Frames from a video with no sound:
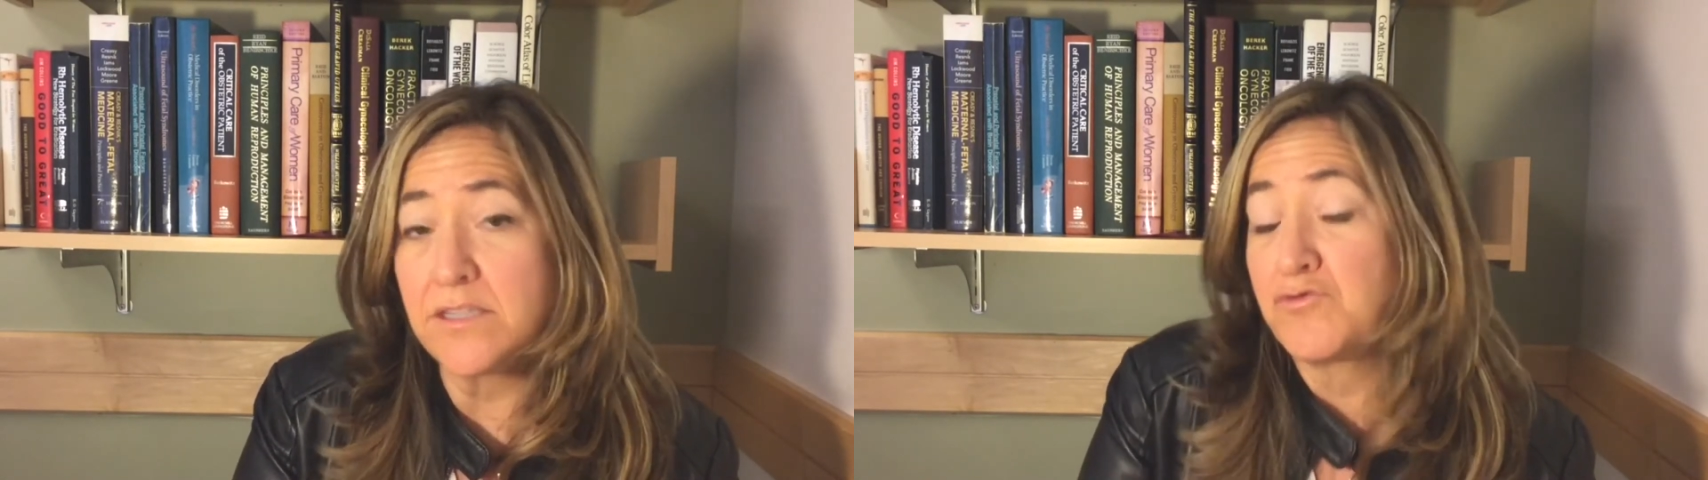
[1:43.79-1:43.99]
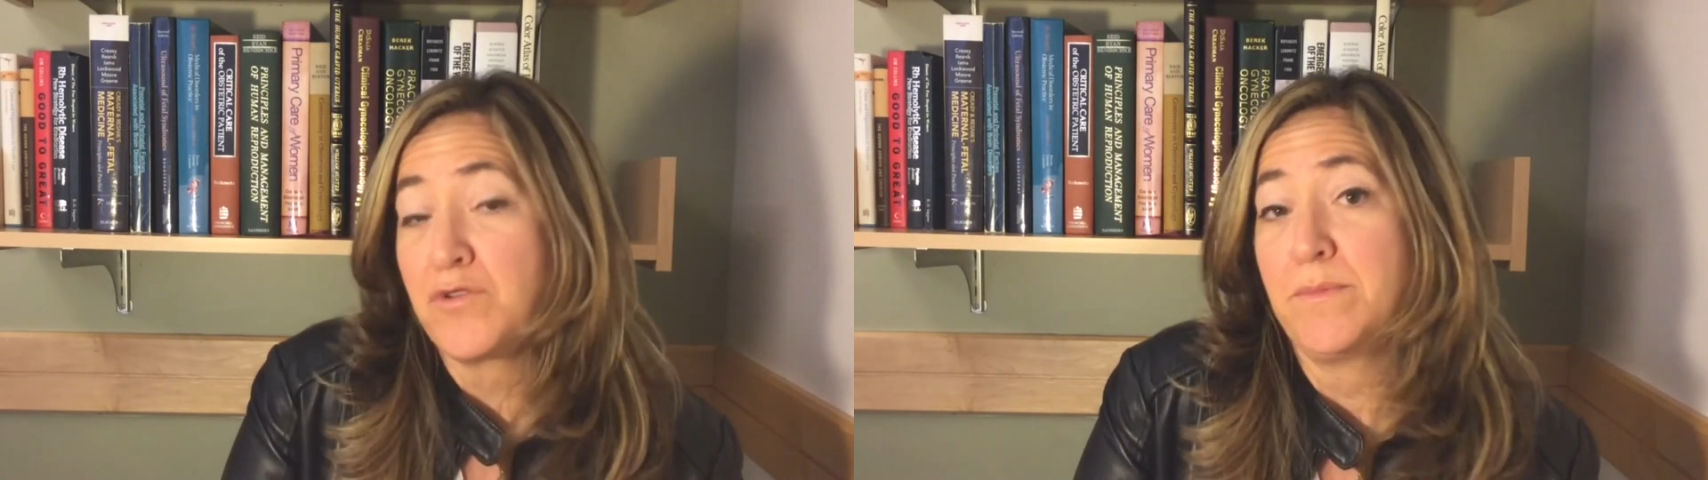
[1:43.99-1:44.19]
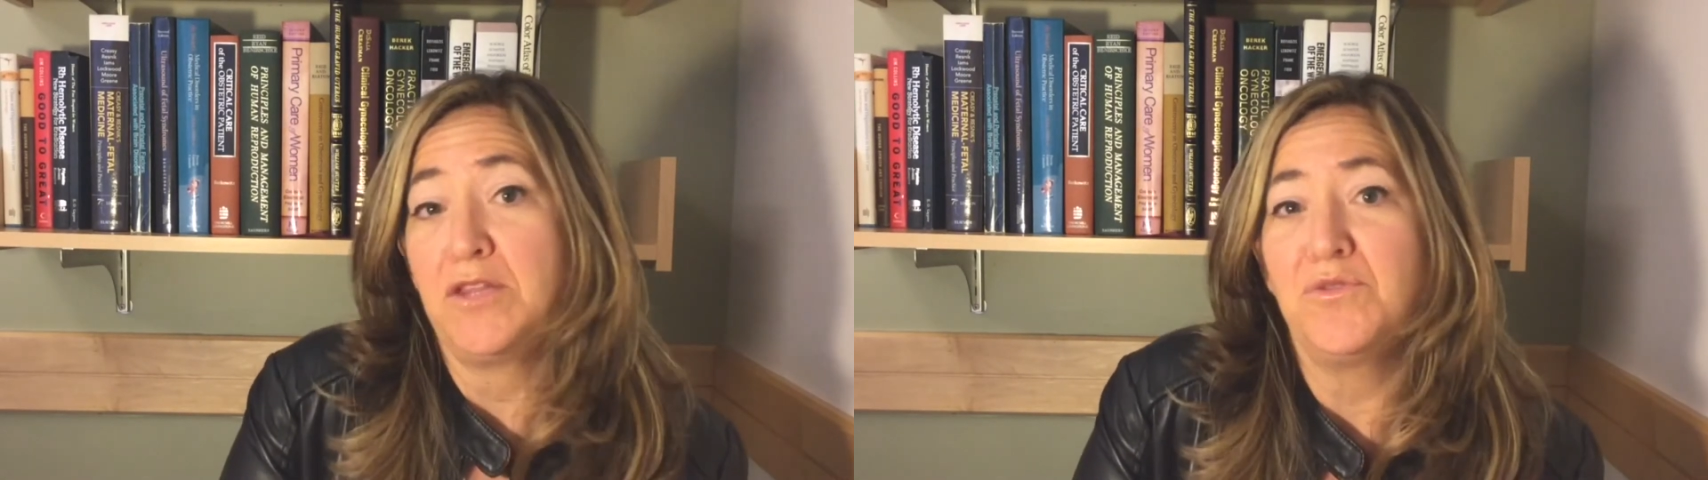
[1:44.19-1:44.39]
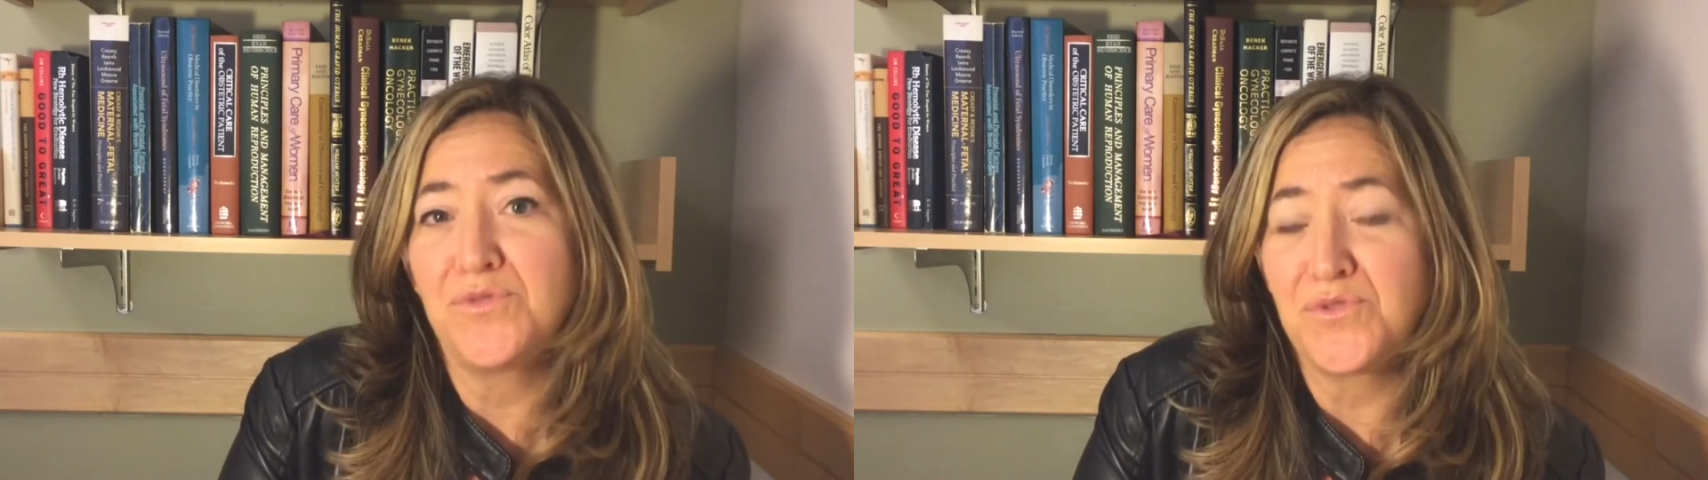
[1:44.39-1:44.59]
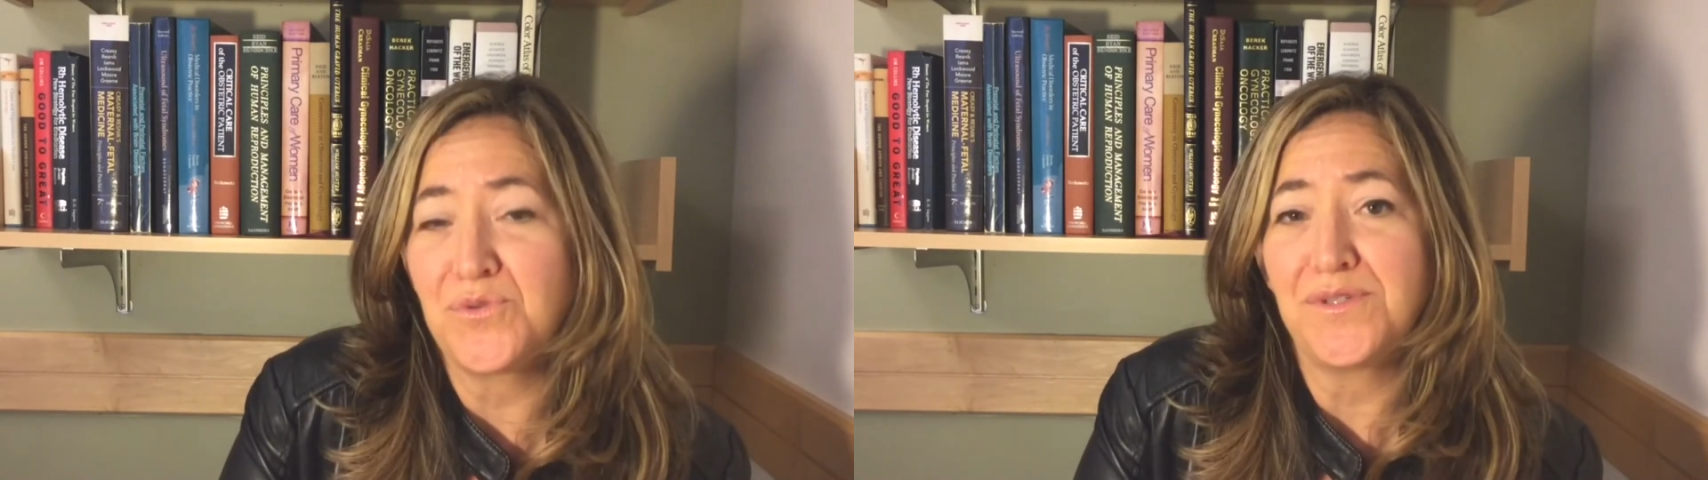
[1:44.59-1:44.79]
extremely
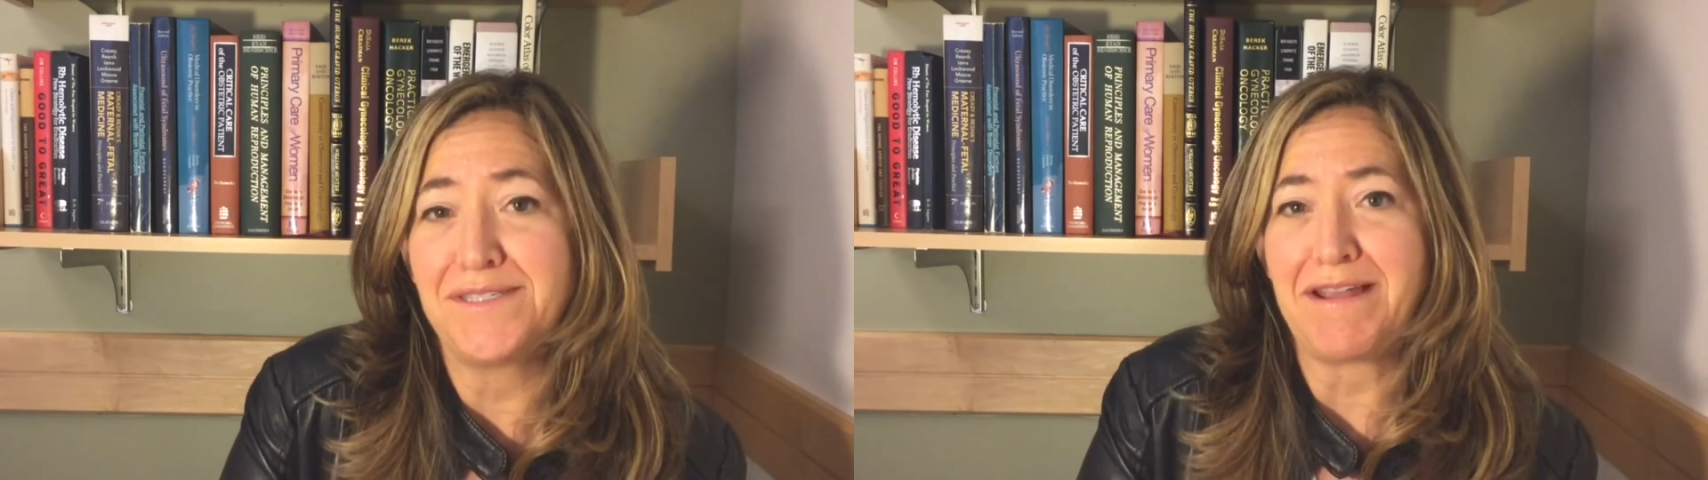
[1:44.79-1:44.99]
loose stools,